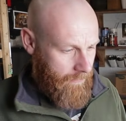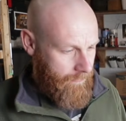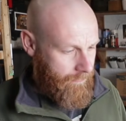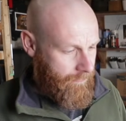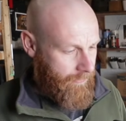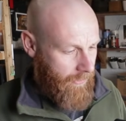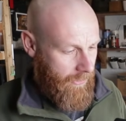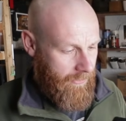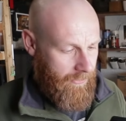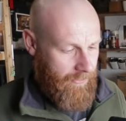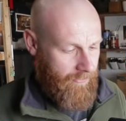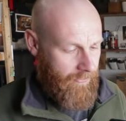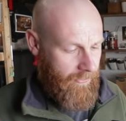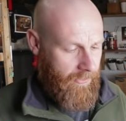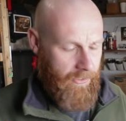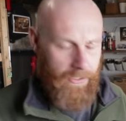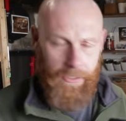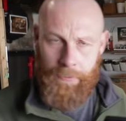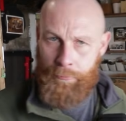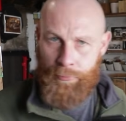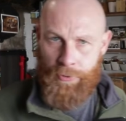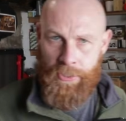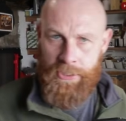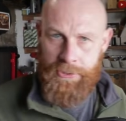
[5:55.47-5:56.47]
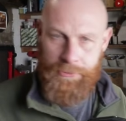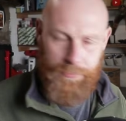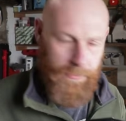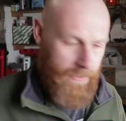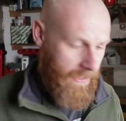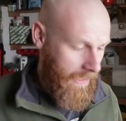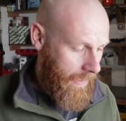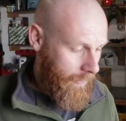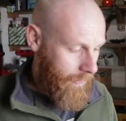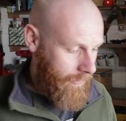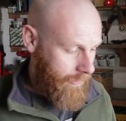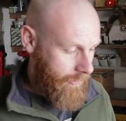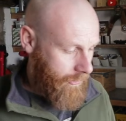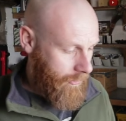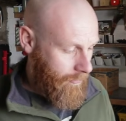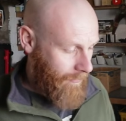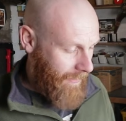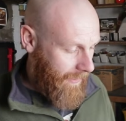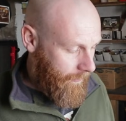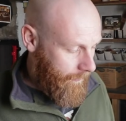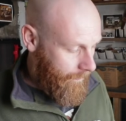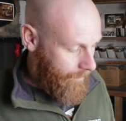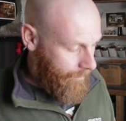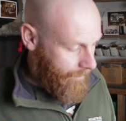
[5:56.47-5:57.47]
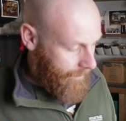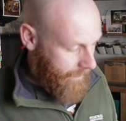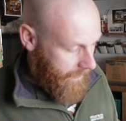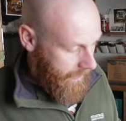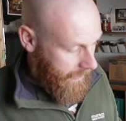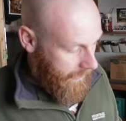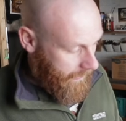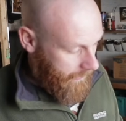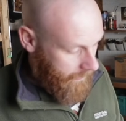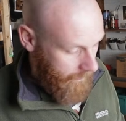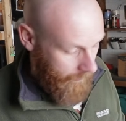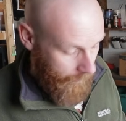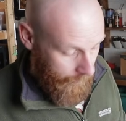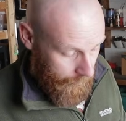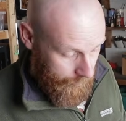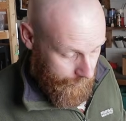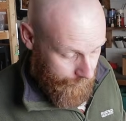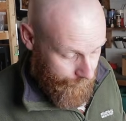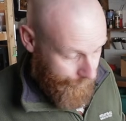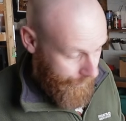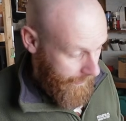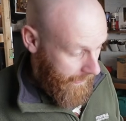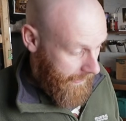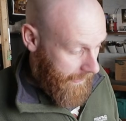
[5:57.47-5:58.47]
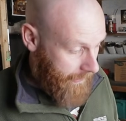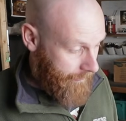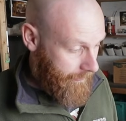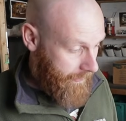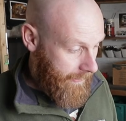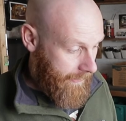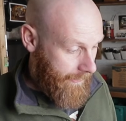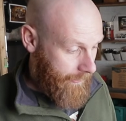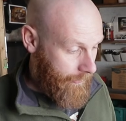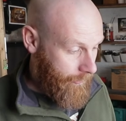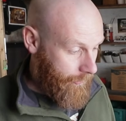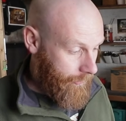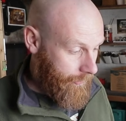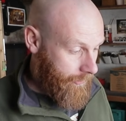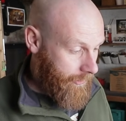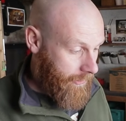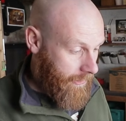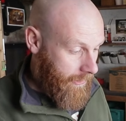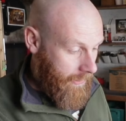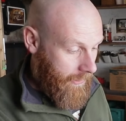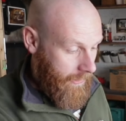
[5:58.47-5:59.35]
Very, very impressed with how it's come out. It looks really, really good.